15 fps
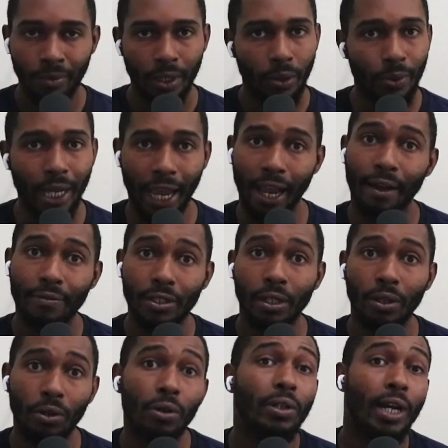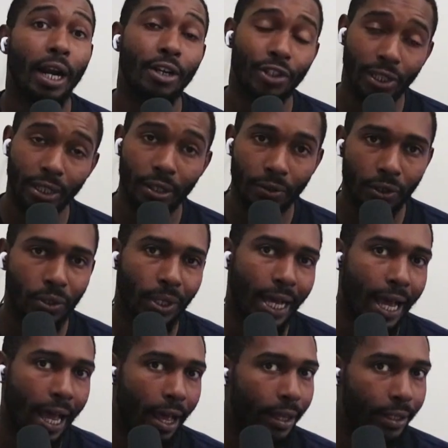We have to hold ourselves to a
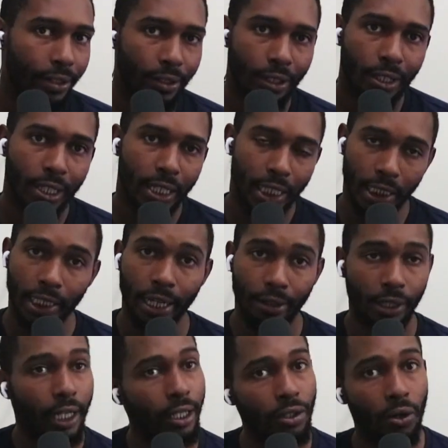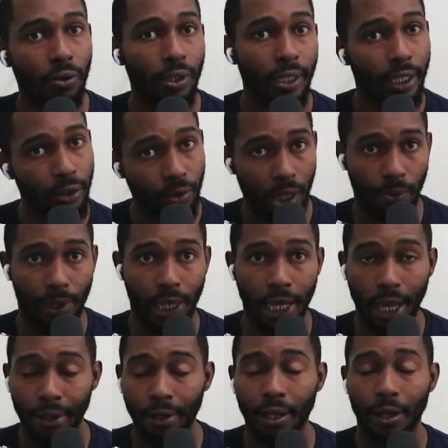higher standard. I totally agree with
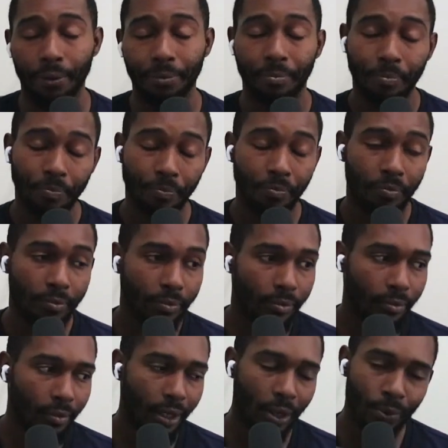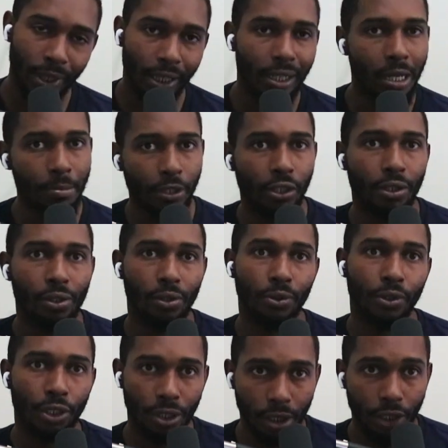that. Now, when it comes to
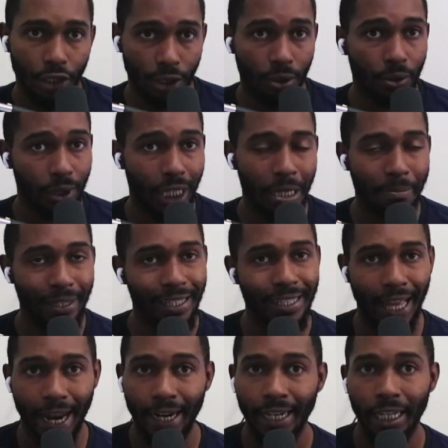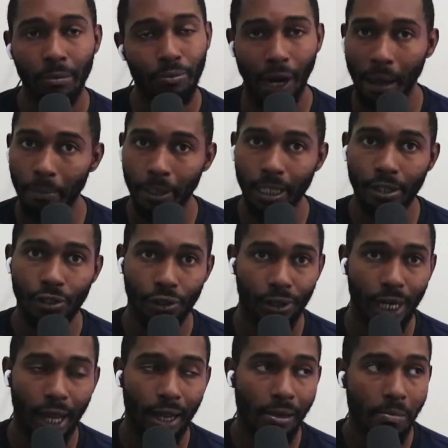should you keep assigning properties or
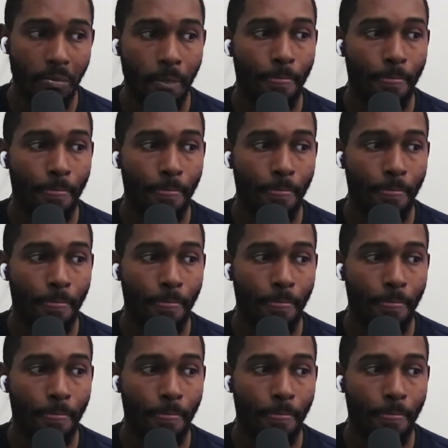not,